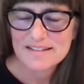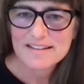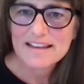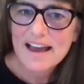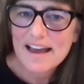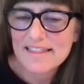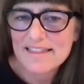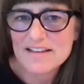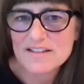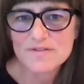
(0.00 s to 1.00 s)
yeah, I
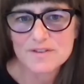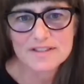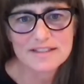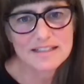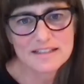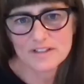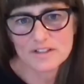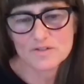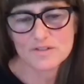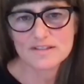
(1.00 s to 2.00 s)
think diversity of
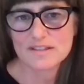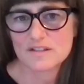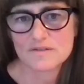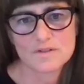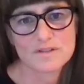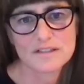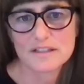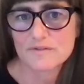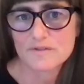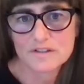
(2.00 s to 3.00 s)
interest and diversity
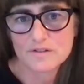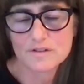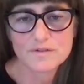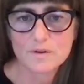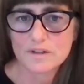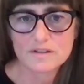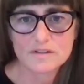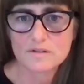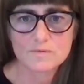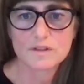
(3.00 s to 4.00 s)
of research focus
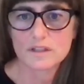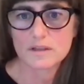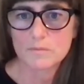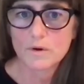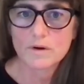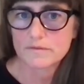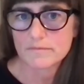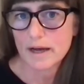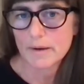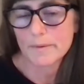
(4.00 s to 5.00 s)
is really
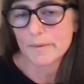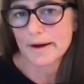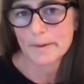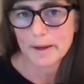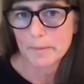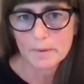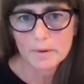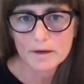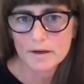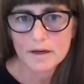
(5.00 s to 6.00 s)
important. I would write a
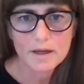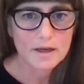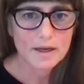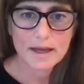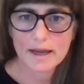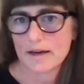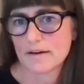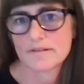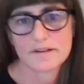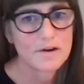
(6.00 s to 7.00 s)
paper, and,
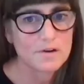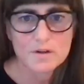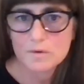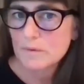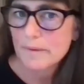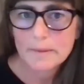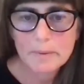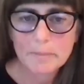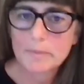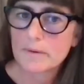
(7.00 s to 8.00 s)
and Tara, you would write a
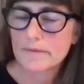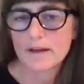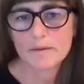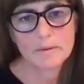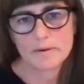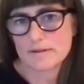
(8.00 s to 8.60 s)
paper, and they could be about